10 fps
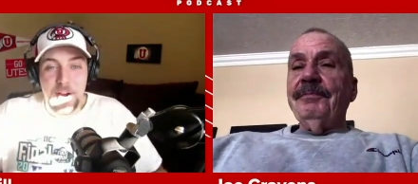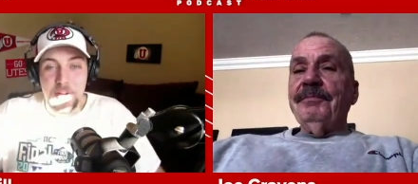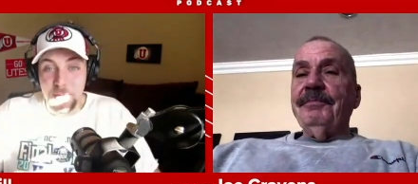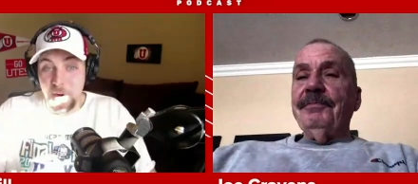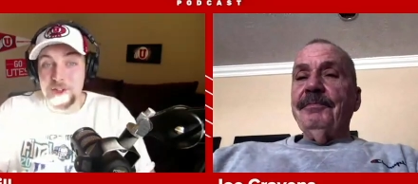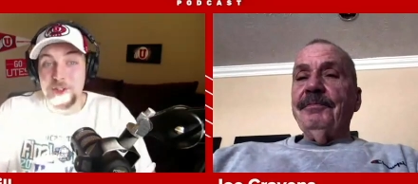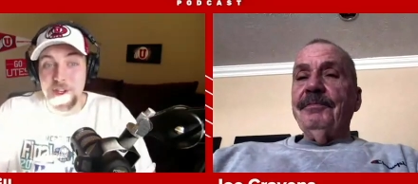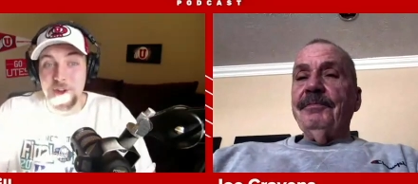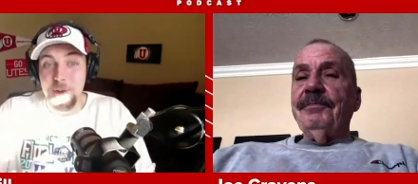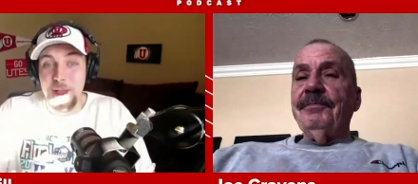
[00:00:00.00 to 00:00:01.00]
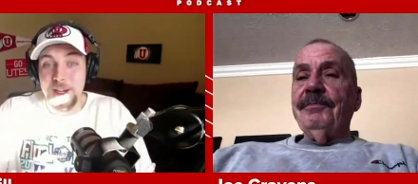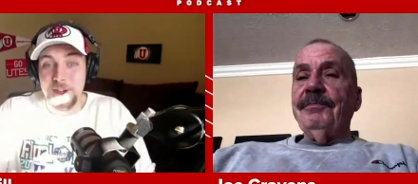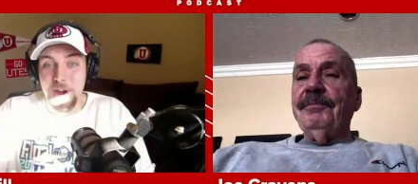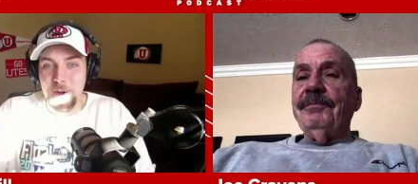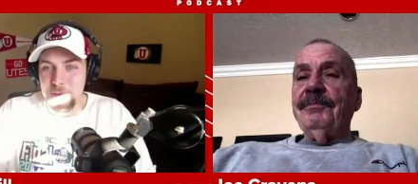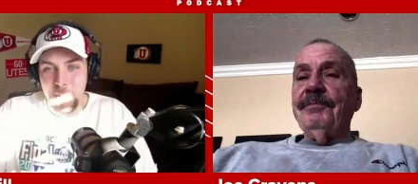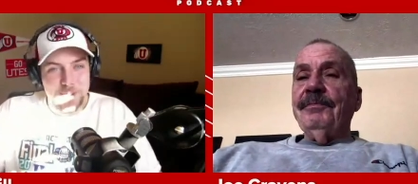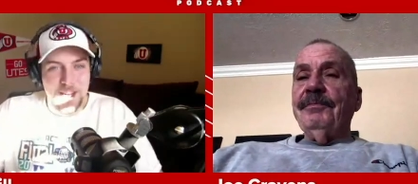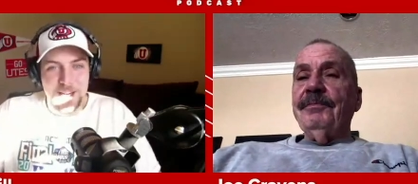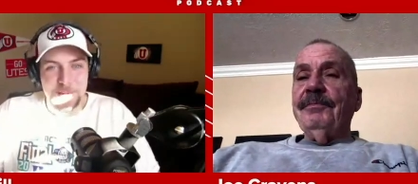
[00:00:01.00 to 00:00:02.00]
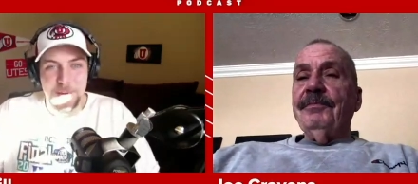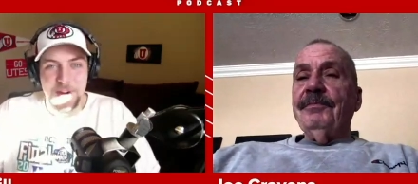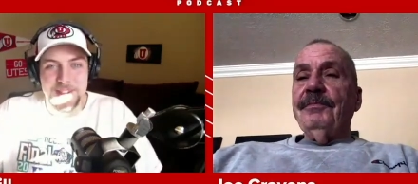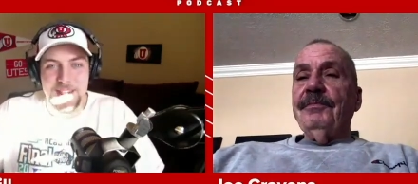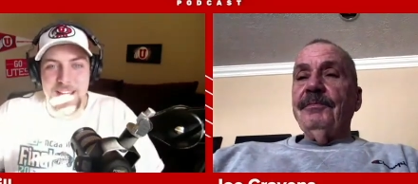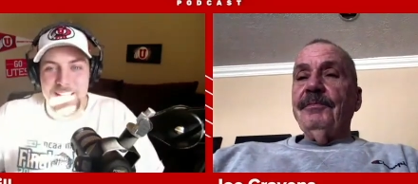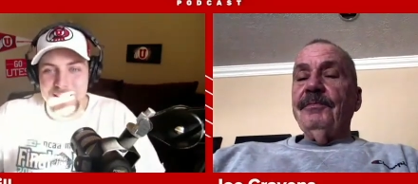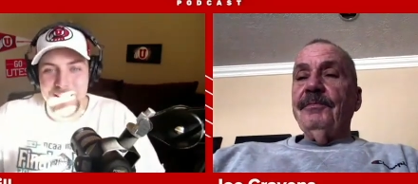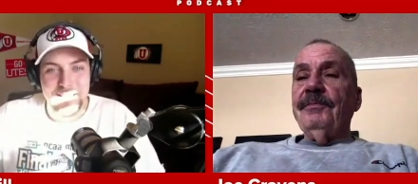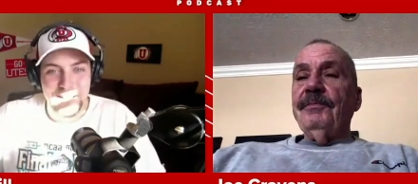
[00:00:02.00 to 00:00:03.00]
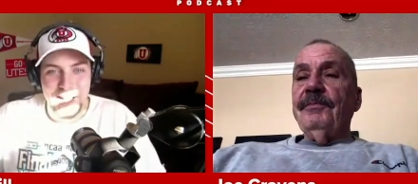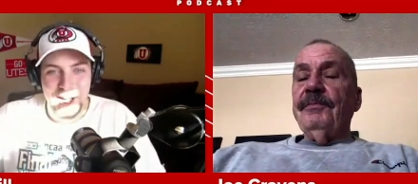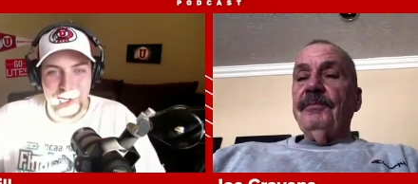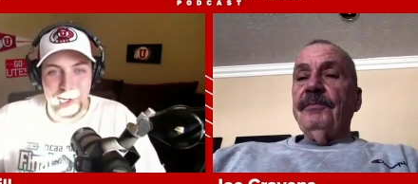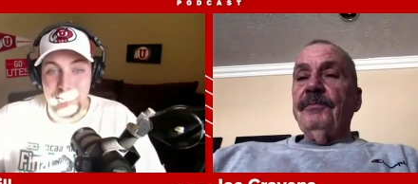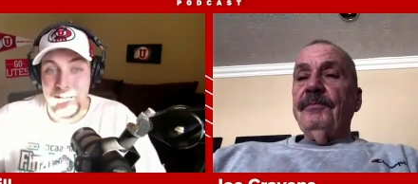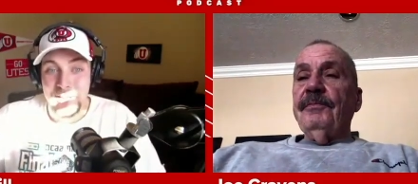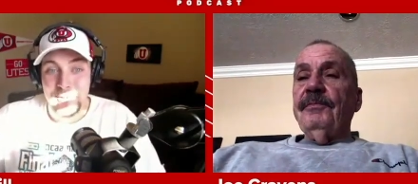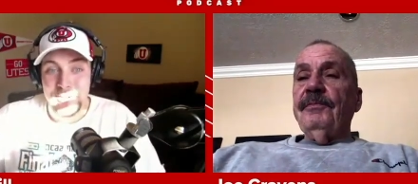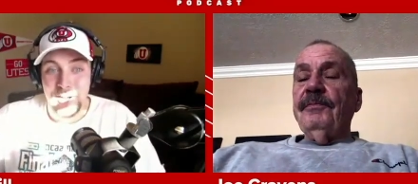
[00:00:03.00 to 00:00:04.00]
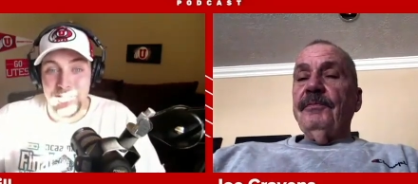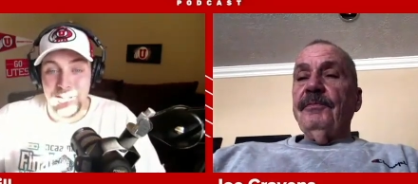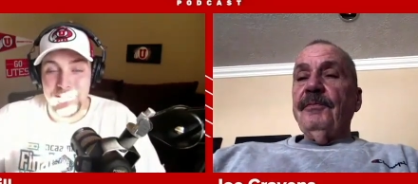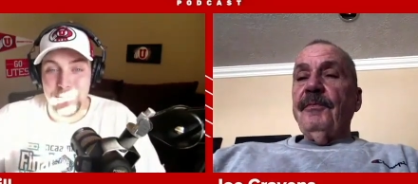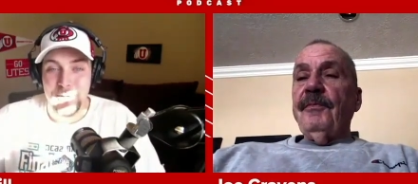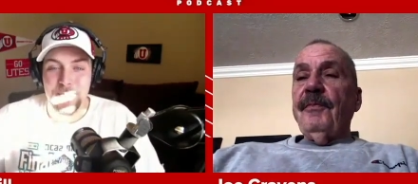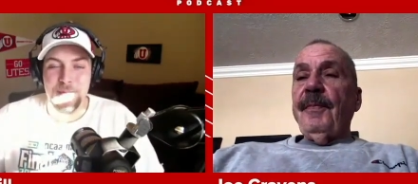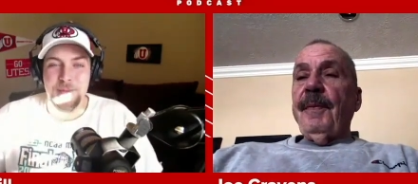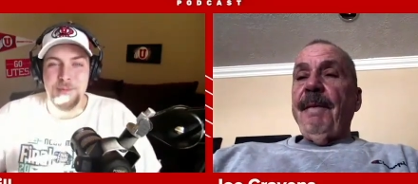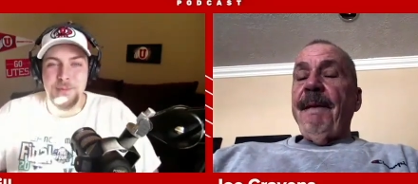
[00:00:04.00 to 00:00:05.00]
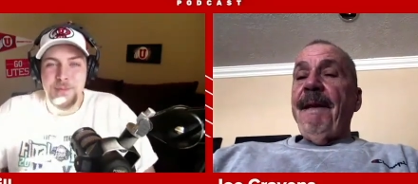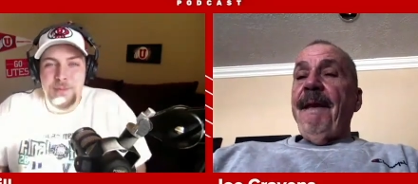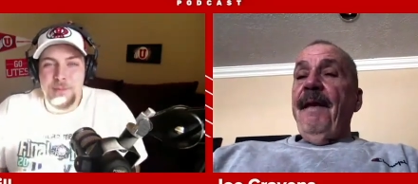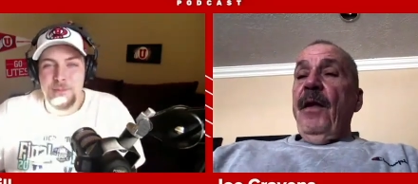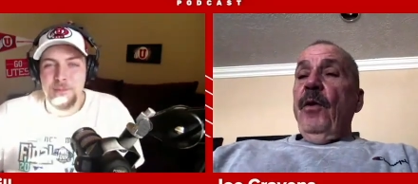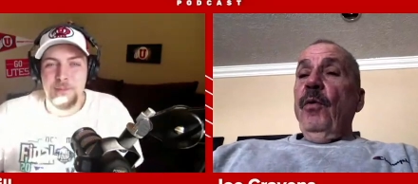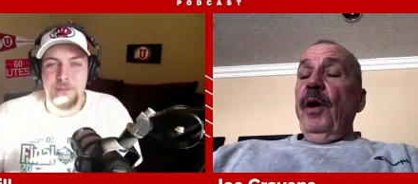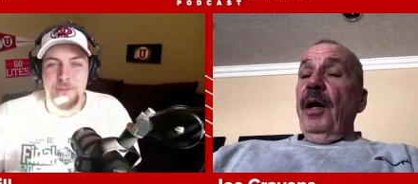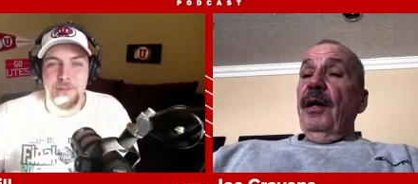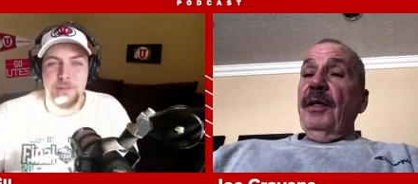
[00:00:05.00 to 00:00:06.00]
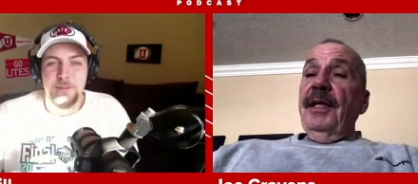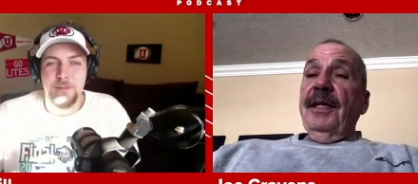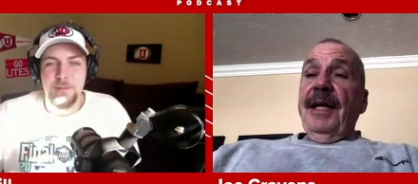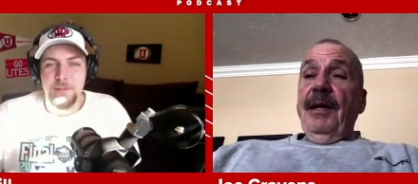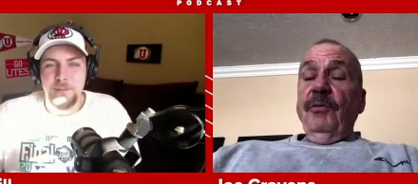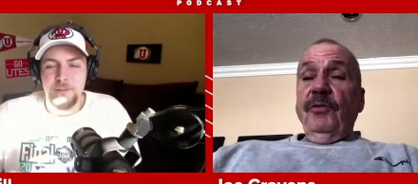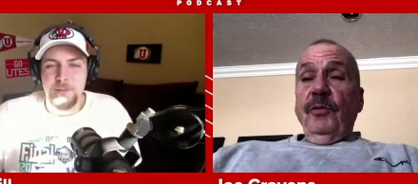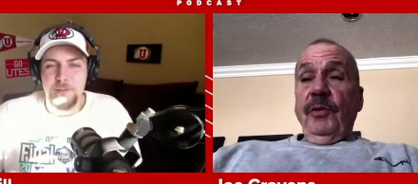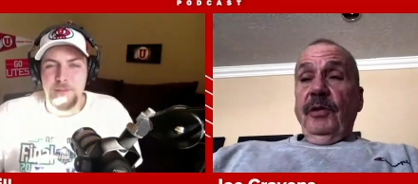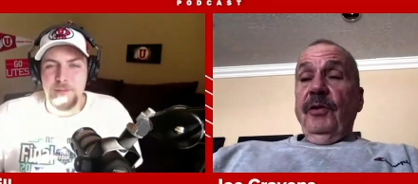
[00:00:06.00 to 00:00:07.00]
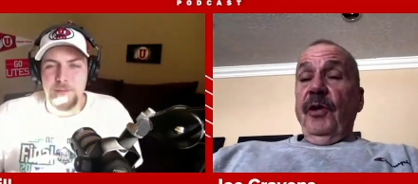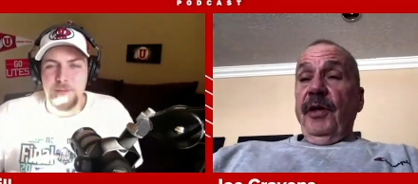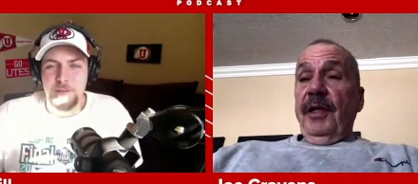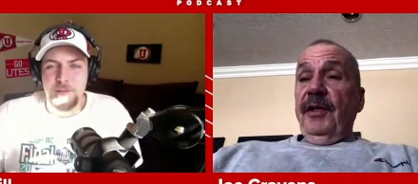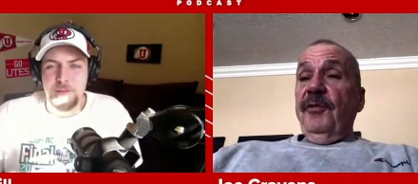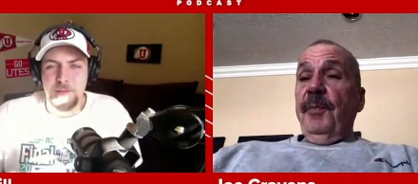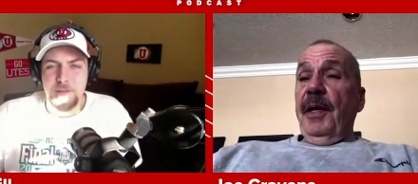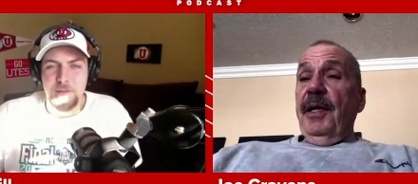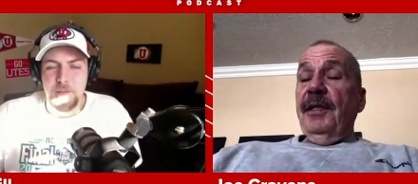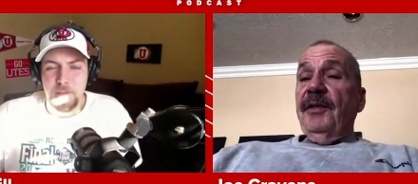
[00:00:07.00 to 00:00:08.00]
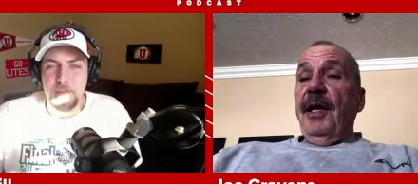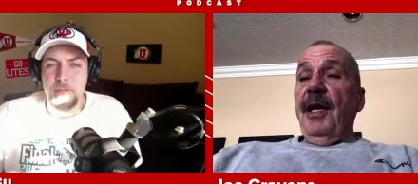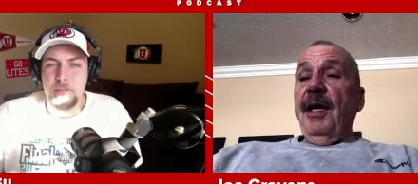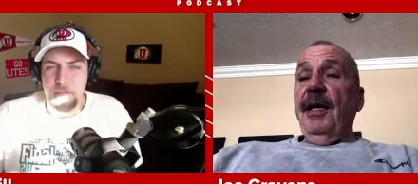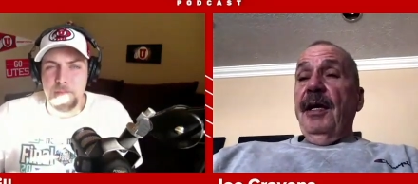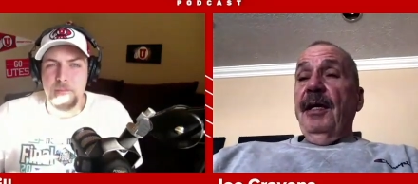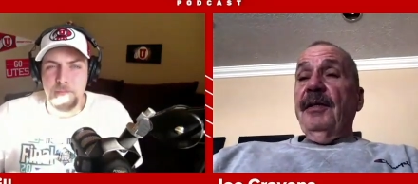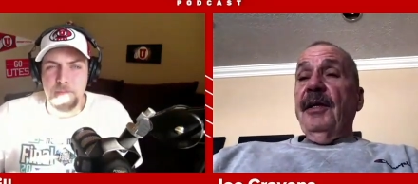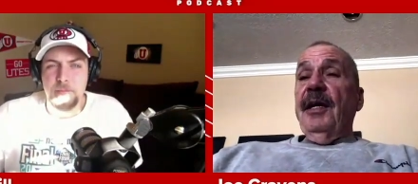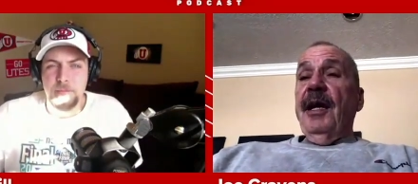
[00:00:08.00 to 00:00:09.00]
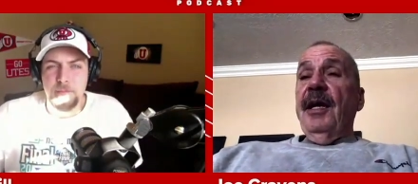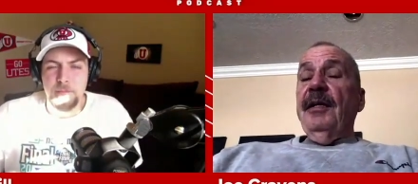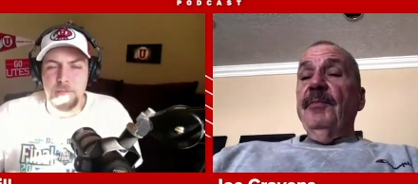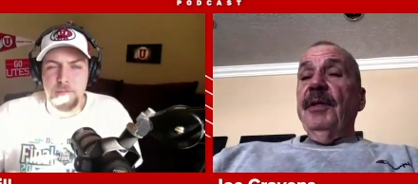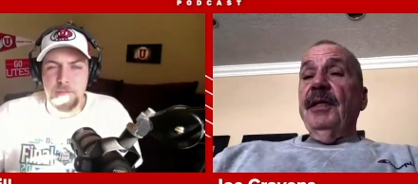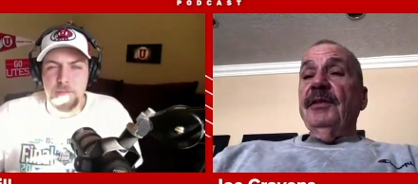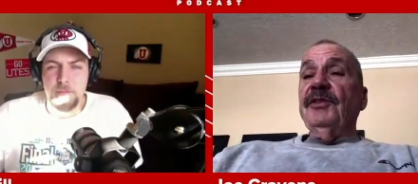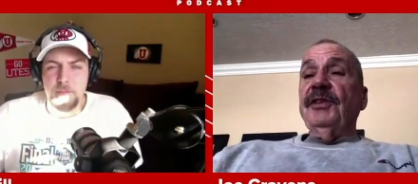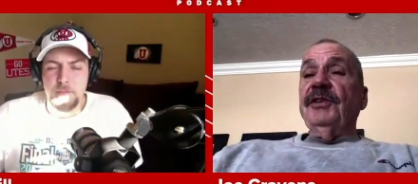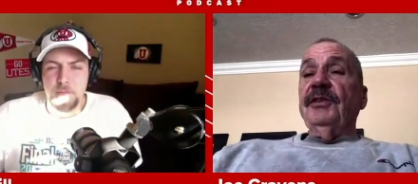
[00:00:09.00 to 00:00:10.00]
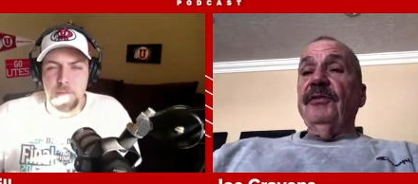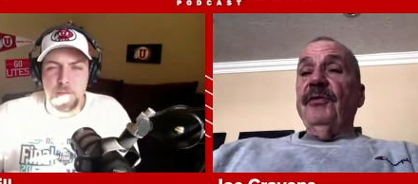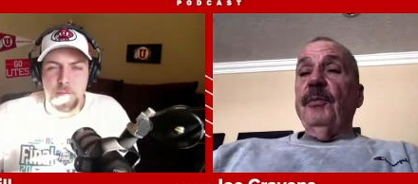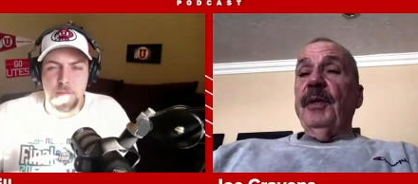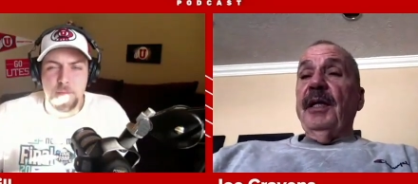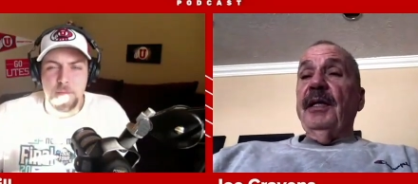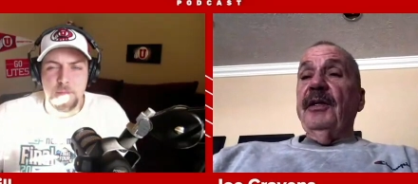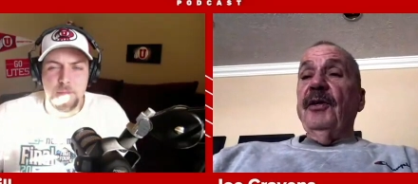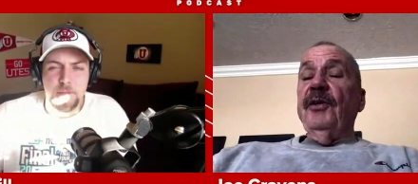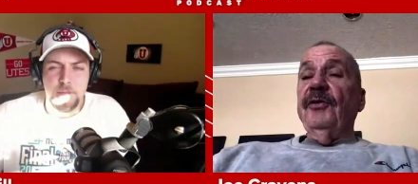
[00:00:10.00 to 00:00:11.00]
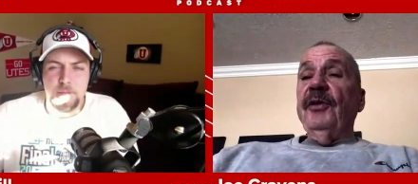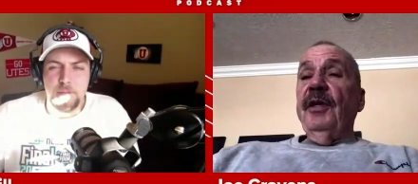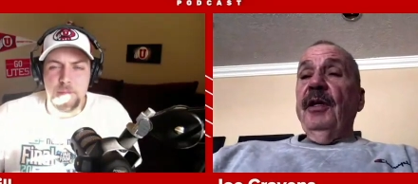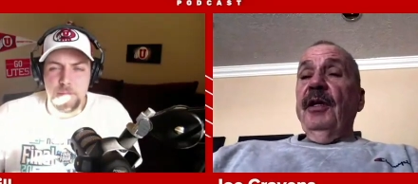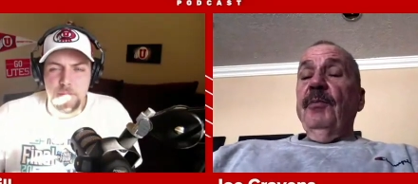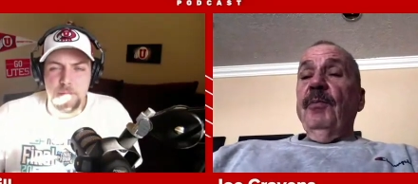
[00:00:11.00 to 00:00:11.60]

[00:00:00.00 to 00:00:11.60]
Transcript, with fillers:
Speaker 1: there. You were also the interim head coach. What was that experience like leading the locker room at Utah at the Huntsman?
Speaker 2: Well, again, that was a real learning experience. I tell you, I had been an assistant for many years